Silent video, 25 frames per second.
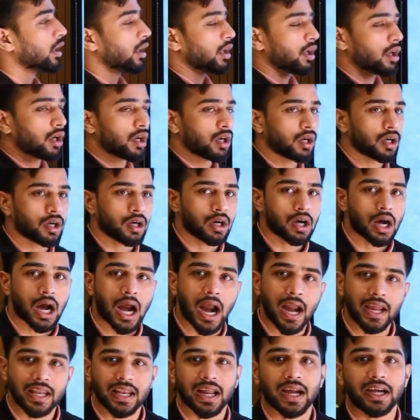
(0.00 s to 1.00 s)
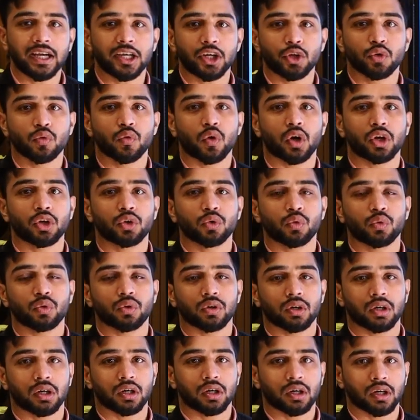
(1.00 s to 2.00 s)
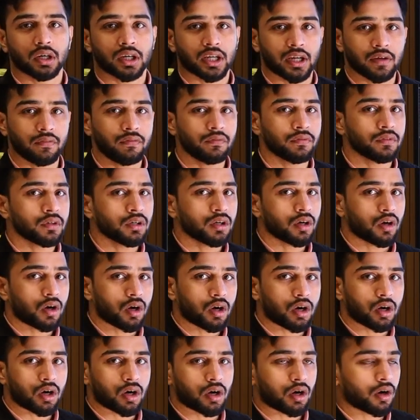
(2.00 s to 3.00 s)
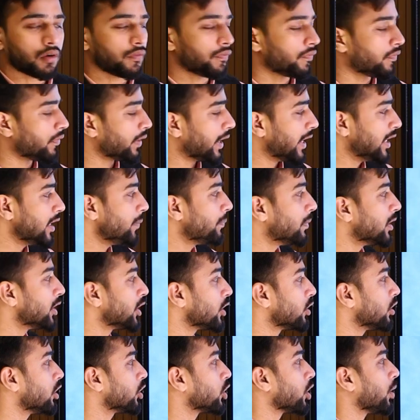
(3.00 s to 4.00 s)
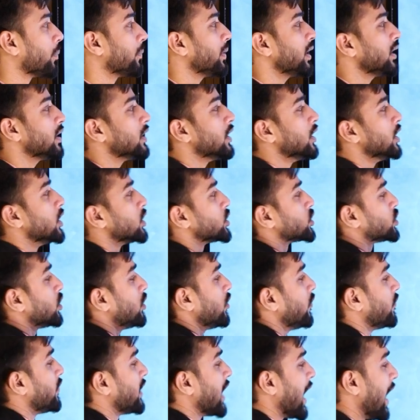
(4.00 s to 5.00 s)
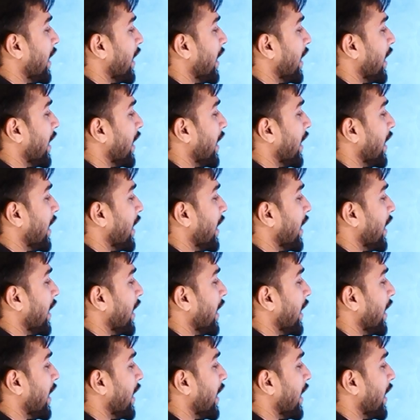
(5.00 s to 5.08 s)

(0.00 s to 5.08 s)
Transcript: highlight you want to give of any particular topic. So we